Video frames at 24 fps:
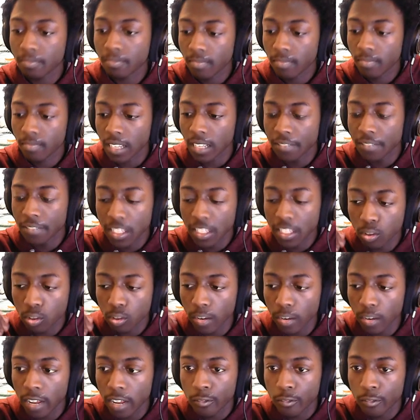
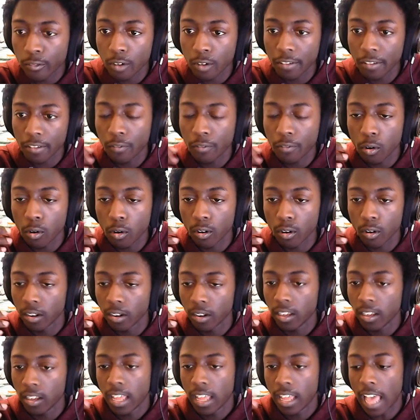or 4v4,
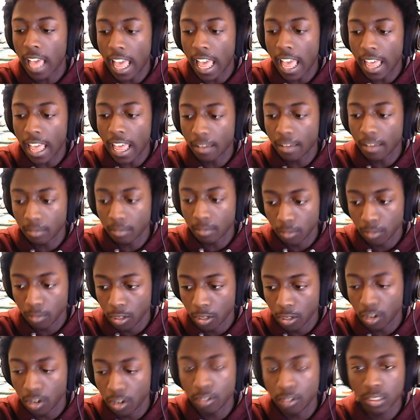and
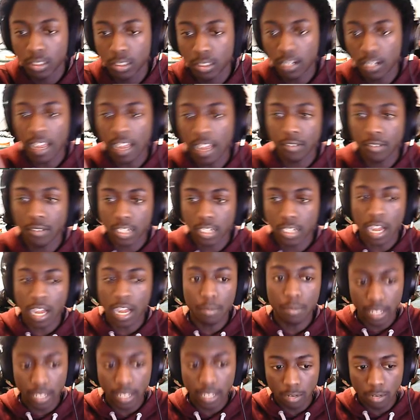you still have your top
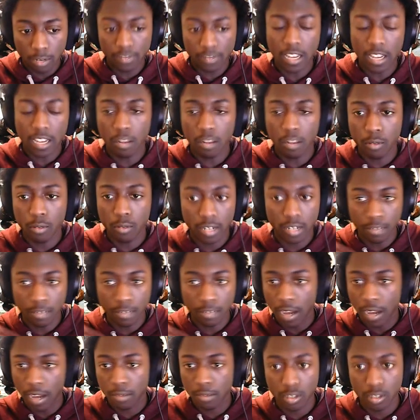laner with teleport in the
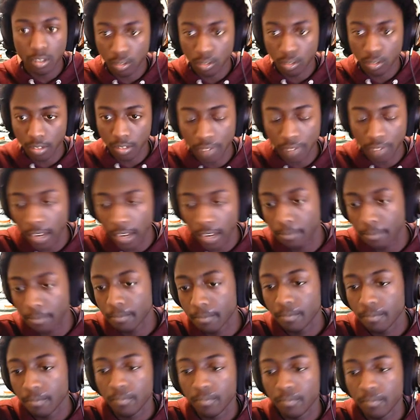bottom, so you're totally fine.
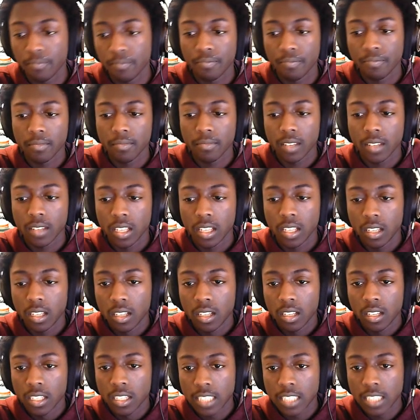
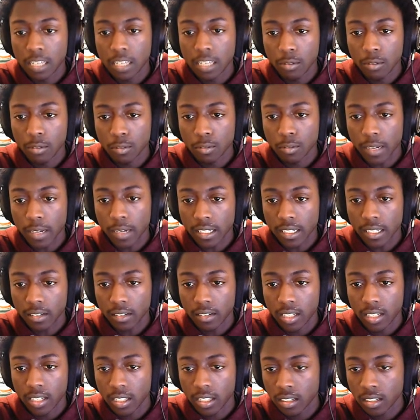See, he moves back down
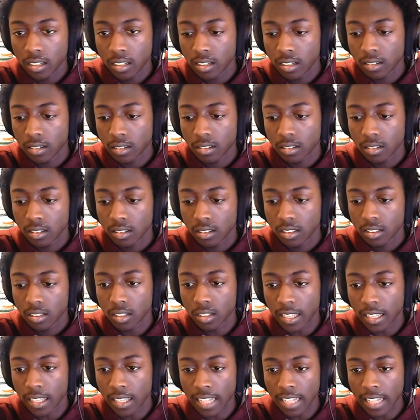here. So
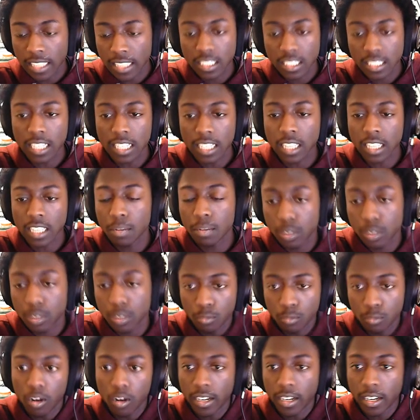then that's option
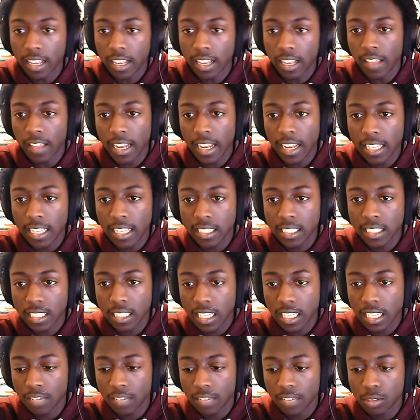1, and that easily
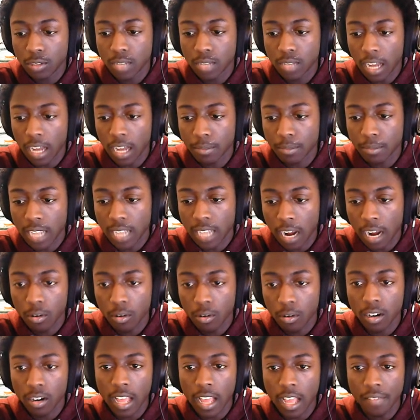gives you top
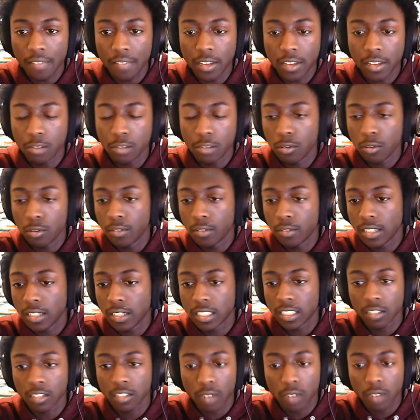tower, and then you move
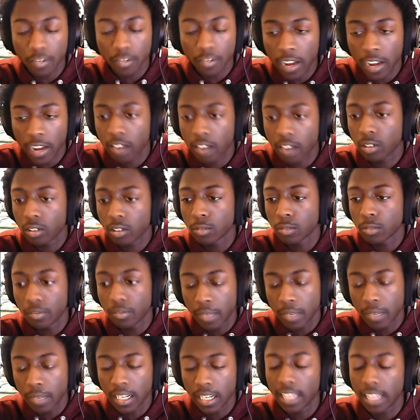into Rift Herald with
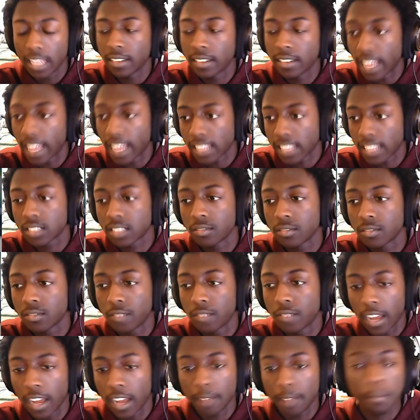mid lane. That's
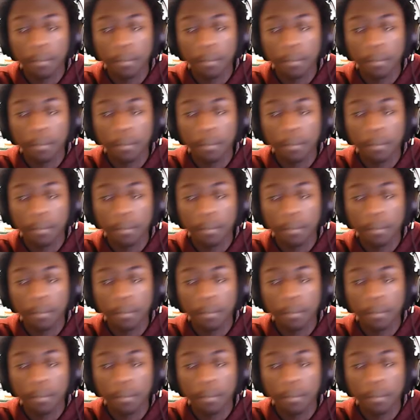fine.